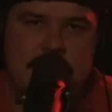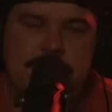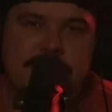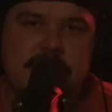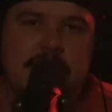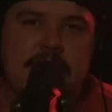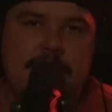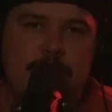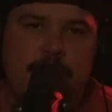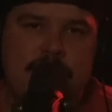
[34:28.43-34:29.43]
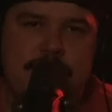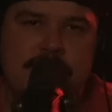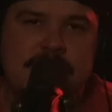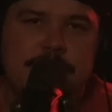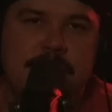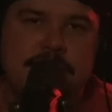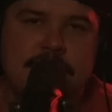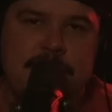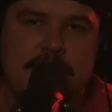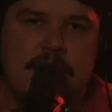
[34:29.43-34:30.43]
He was an unnamed boy who had
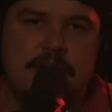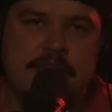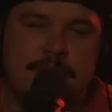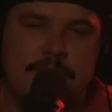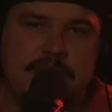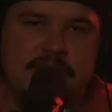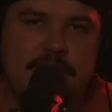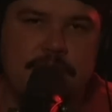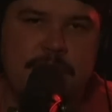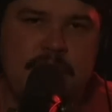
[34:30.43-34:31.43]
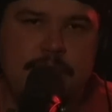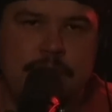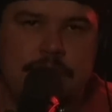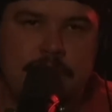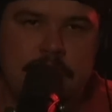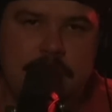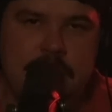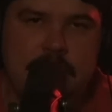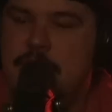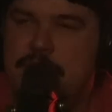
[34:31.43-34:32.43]
supposedly been locked up by several people,
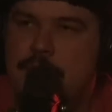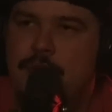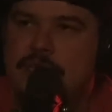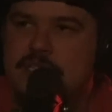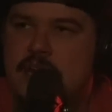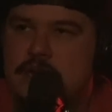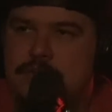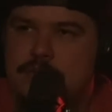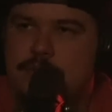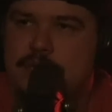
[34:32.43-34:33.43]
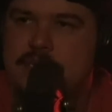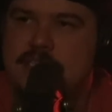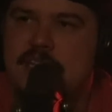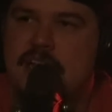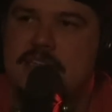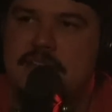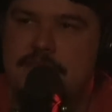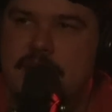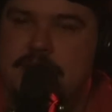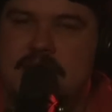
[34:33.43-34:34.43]
and when the boy talked with the police, he
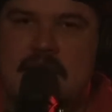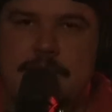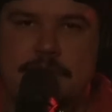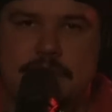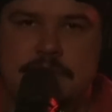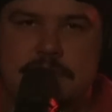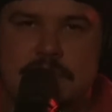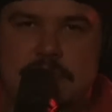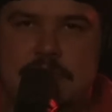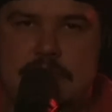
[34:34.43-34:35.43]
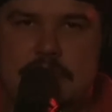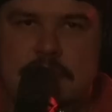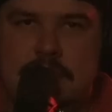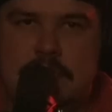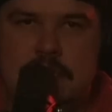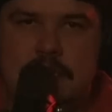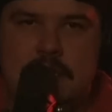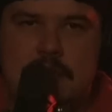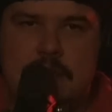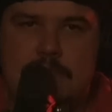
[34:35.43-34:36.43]
identified his captors.
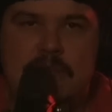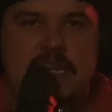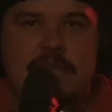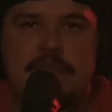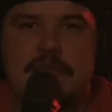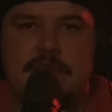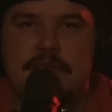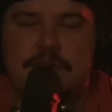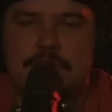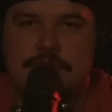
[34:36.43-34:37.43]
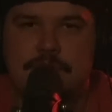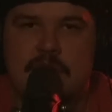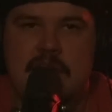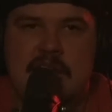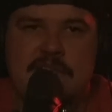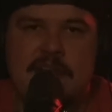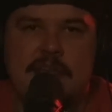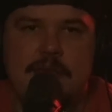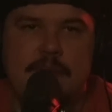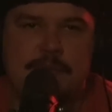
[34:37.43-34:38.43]
Many of the accused were
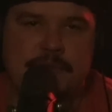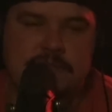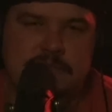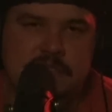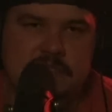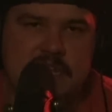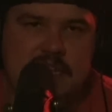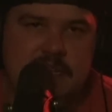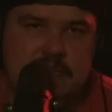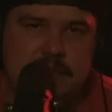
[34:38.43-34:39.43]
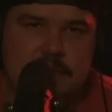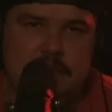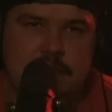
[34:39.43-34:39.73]
high-ranking members of society.